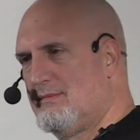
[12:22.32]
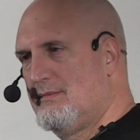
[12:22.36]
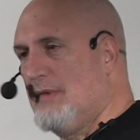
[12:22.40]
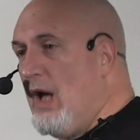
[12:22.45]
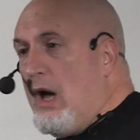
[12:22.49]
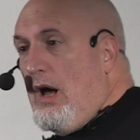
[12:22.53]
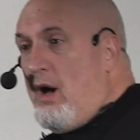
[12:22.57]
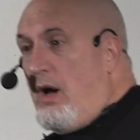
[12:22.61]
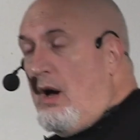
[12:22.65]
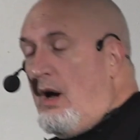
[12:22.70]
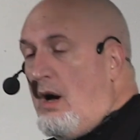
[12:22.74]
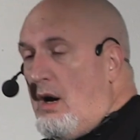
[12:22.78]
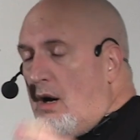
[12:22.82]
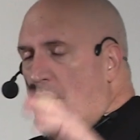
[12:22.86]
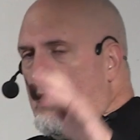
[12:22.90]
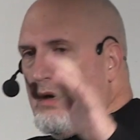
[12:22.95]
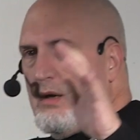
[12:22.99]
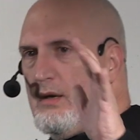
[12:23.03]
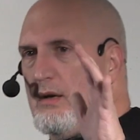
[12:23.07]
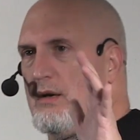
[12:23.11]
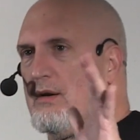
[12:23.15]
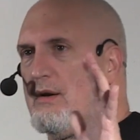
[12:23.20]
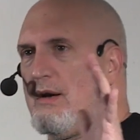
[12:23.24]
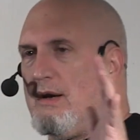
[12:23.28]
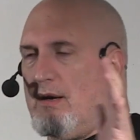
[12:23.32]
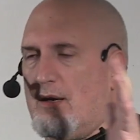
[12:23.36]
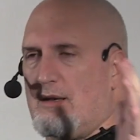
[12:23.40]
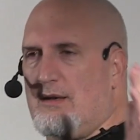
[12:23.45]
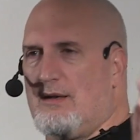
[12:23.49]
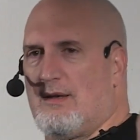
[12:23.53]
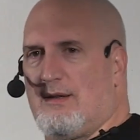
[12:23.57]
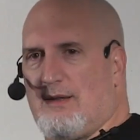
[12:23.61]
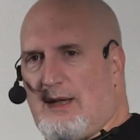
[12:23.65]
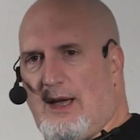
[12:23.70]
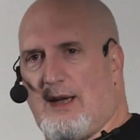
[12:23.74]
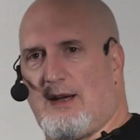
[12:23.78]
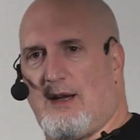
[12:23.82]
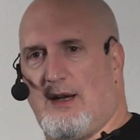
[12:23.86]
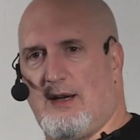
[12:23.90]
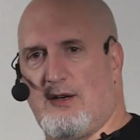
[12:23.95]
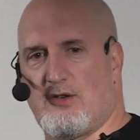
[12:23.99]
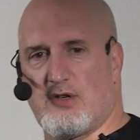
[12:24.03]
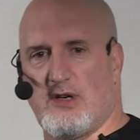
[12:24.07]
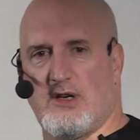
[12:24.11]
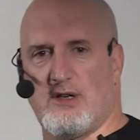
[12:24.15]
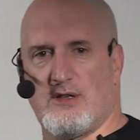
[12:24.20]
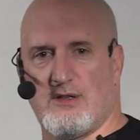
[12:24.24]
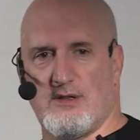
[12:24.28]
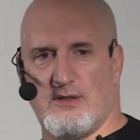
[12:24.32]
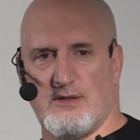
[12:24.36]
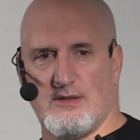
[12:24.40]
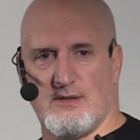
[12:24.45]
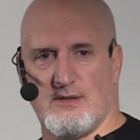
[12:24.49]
Right? That kind of shit.